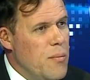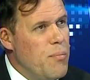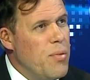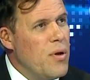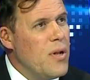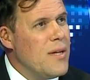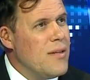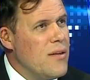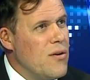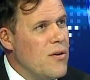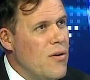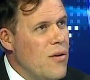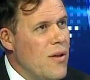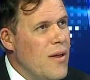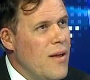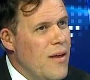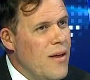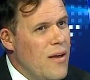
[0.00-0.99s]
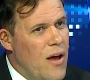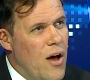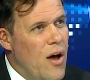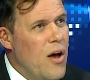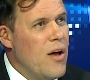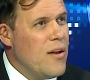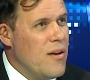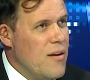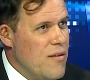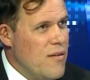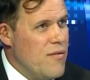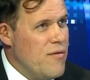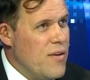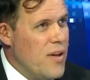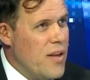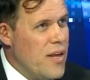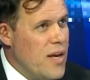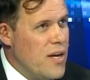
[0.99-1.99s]
political
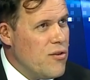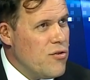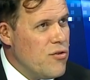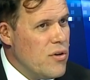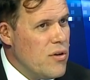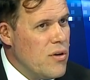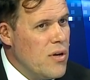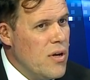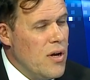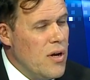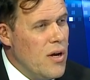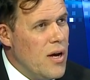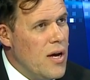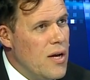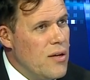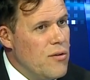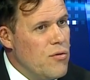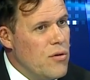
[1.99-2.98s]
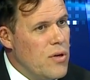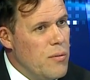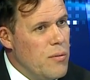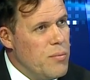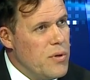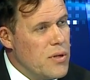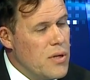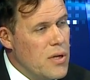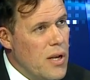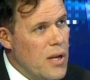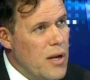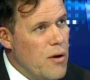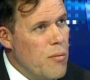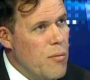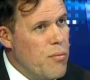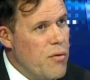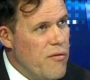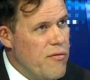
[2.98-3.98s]
unaffiliation, and to keep it
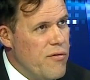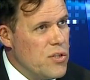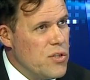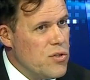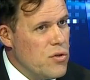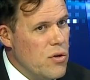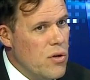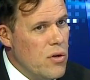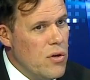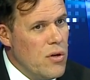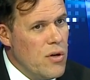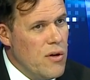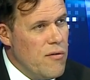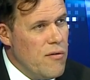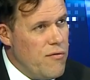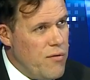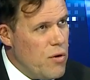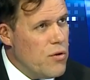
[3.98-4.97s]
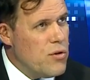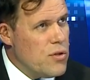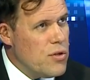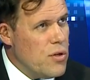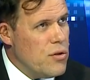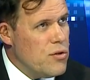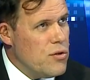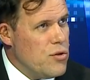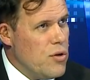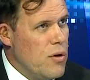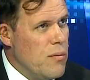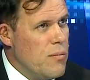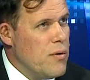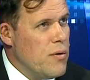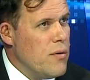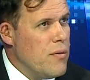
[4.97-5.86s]
clear, professional, focus on the job.